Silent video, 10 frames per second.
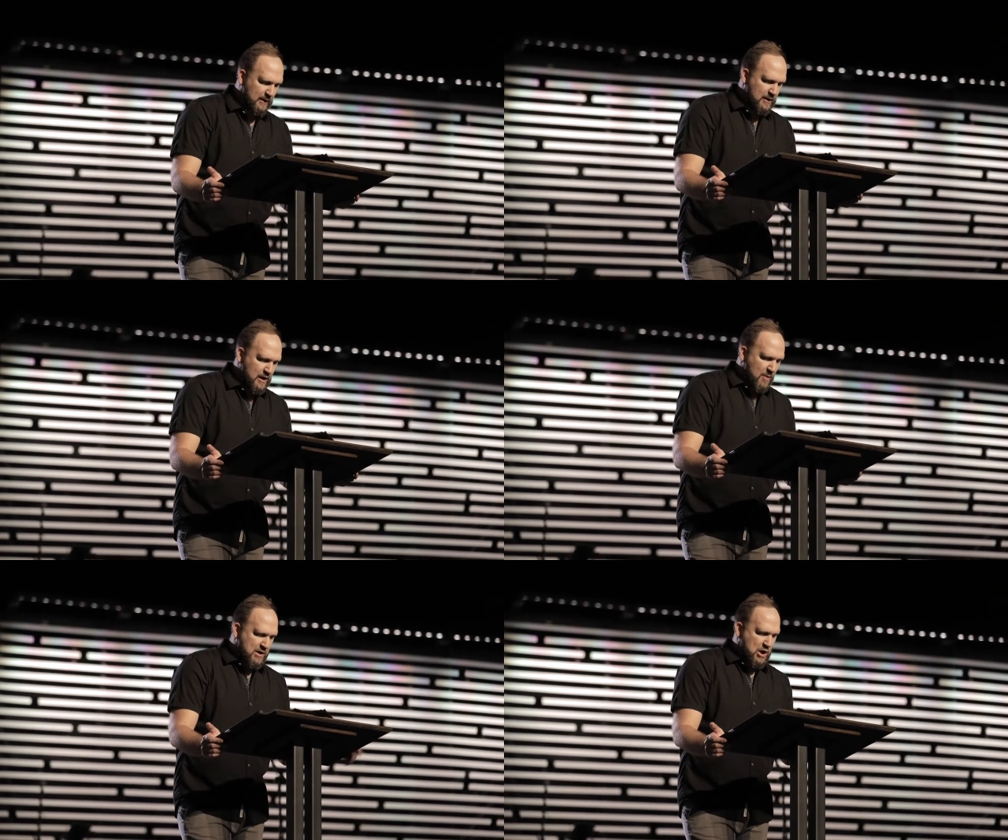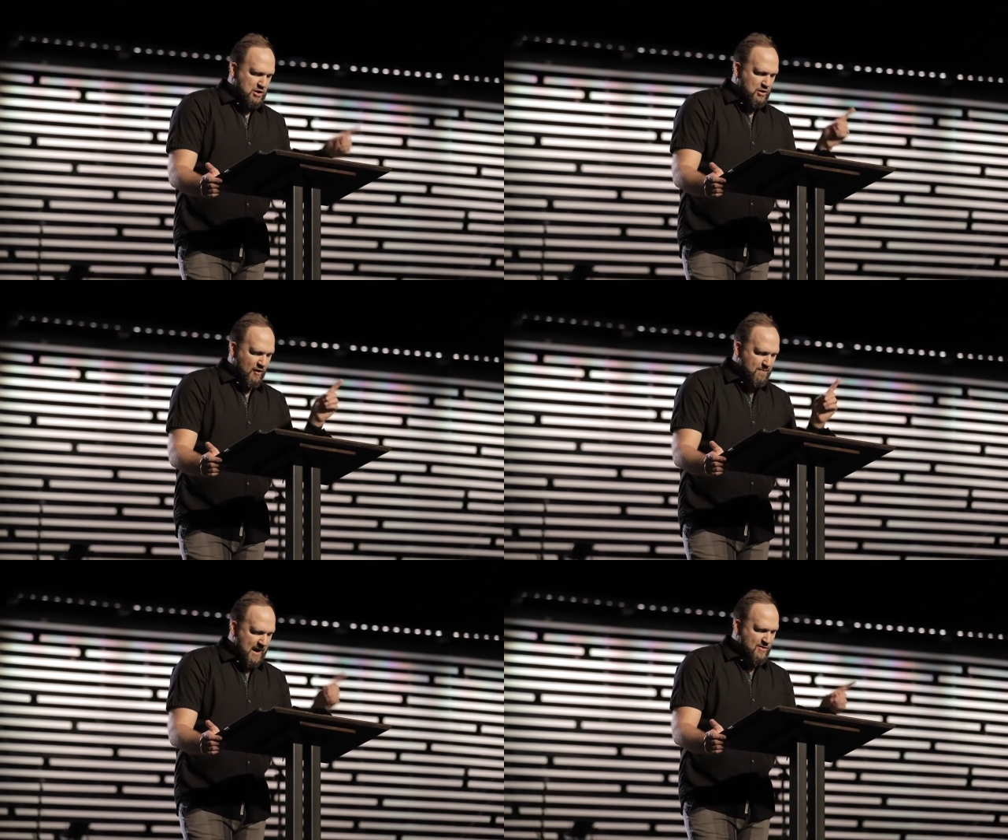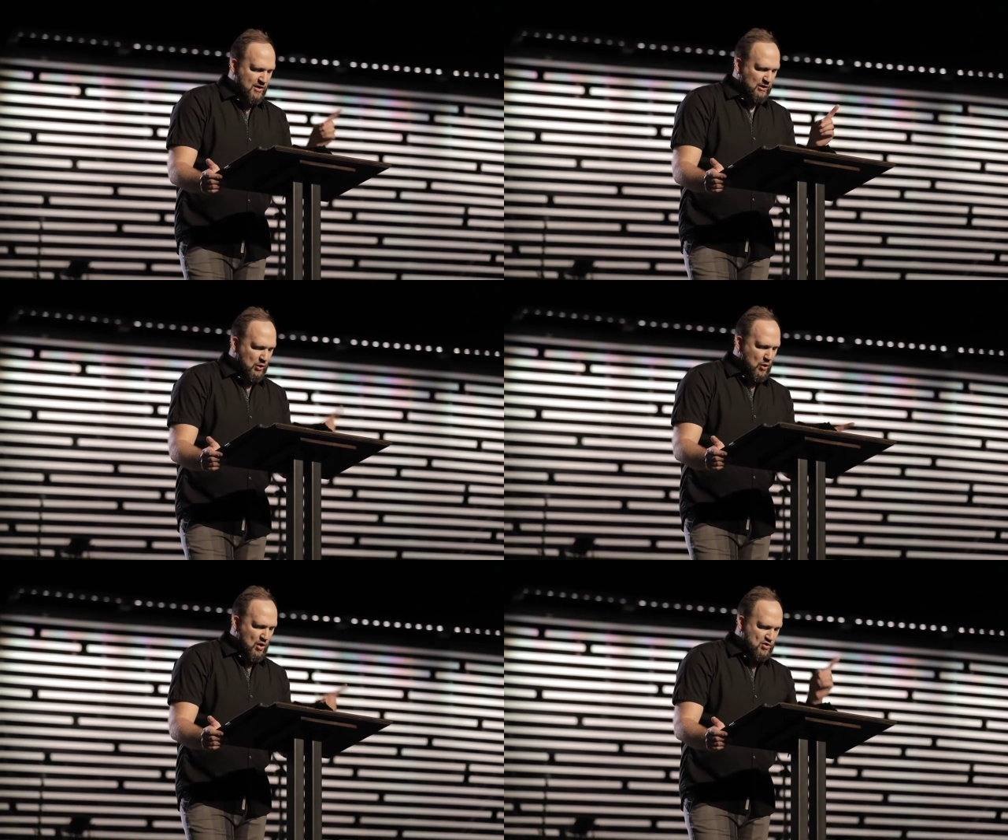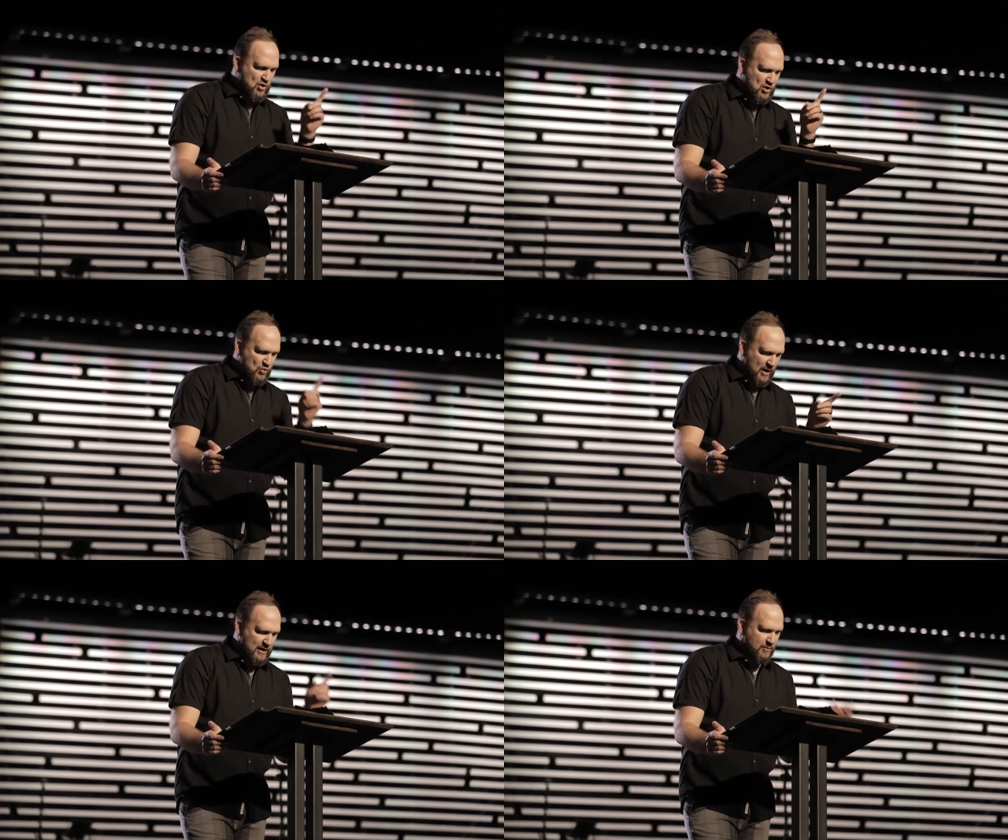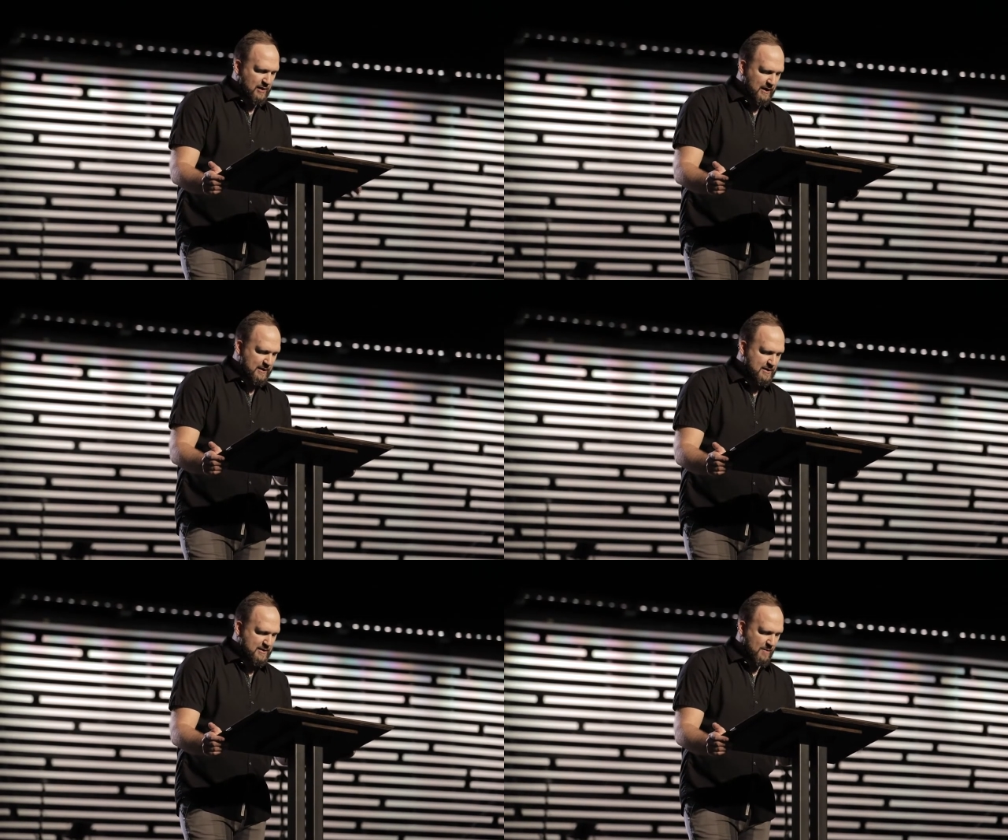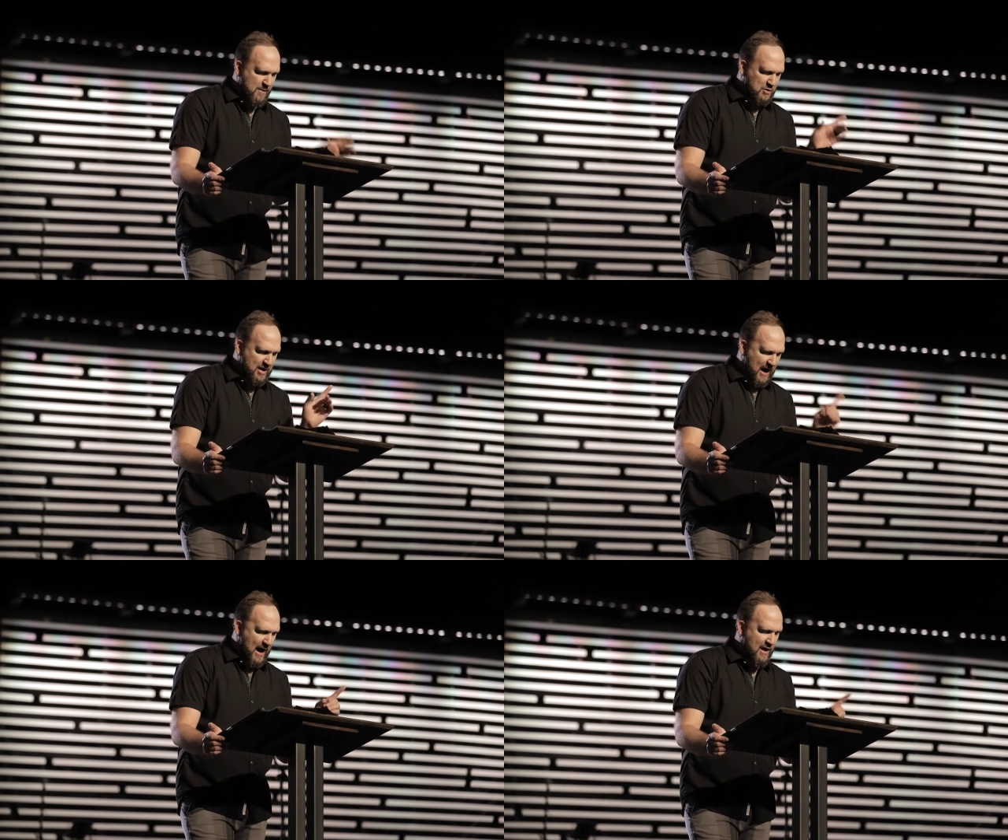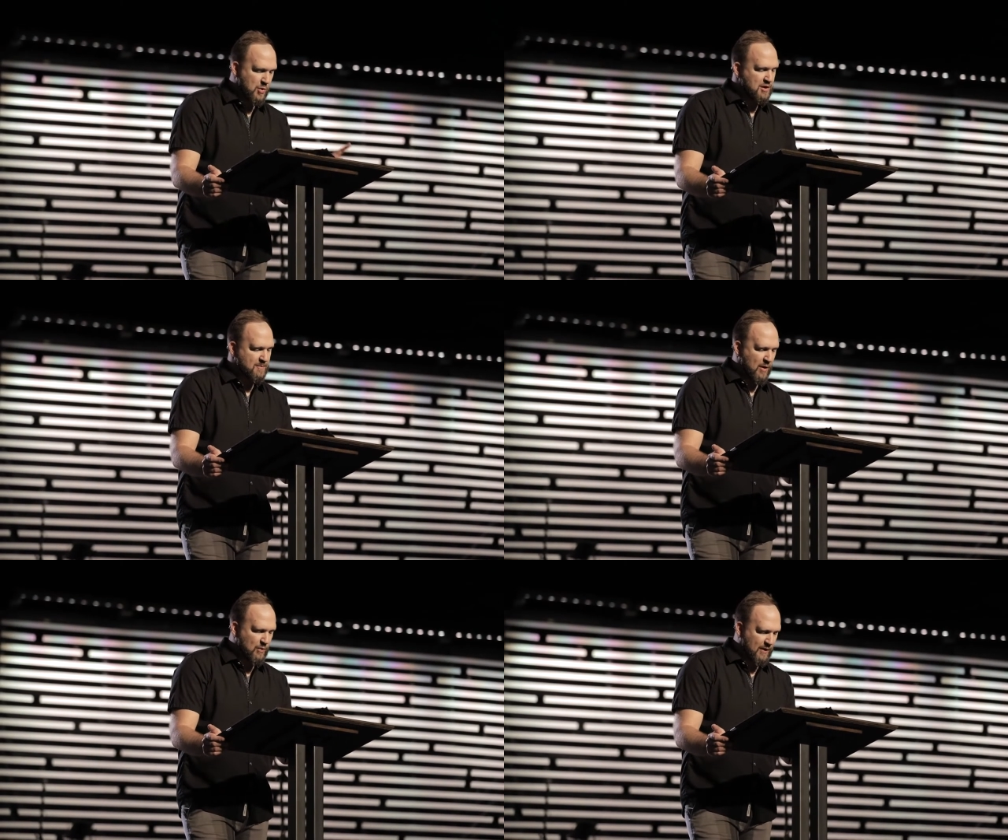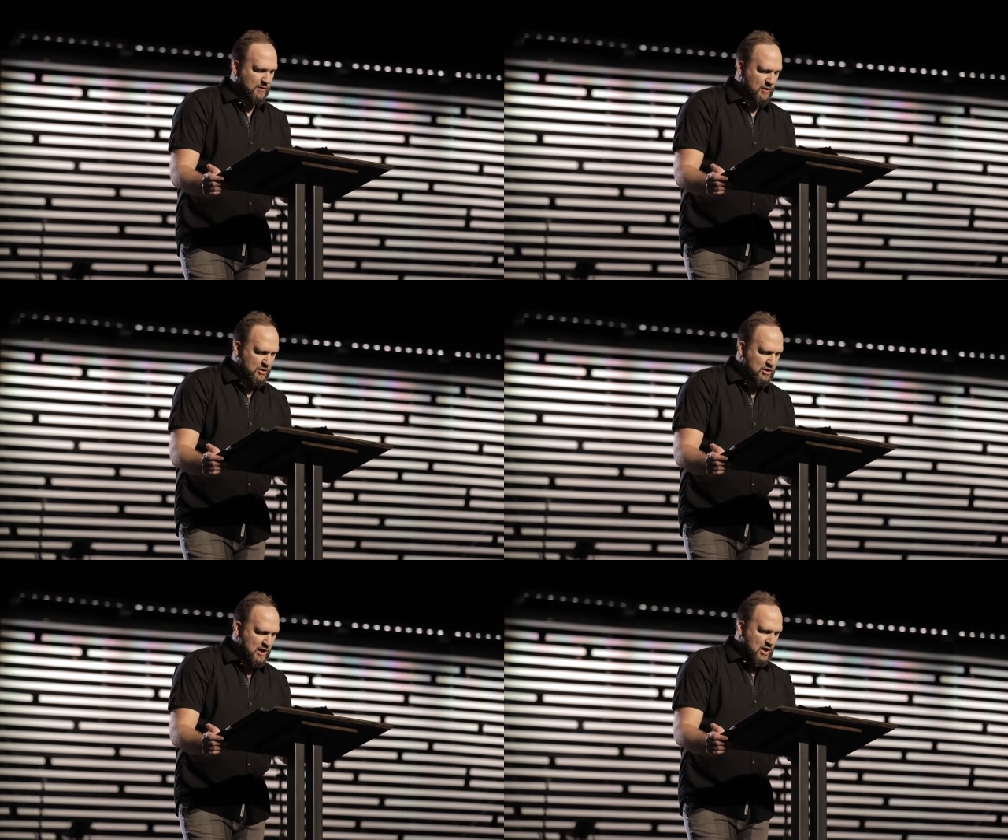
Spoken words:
Because you have made the Lord your dwelling place, the Most High, who is my refuge.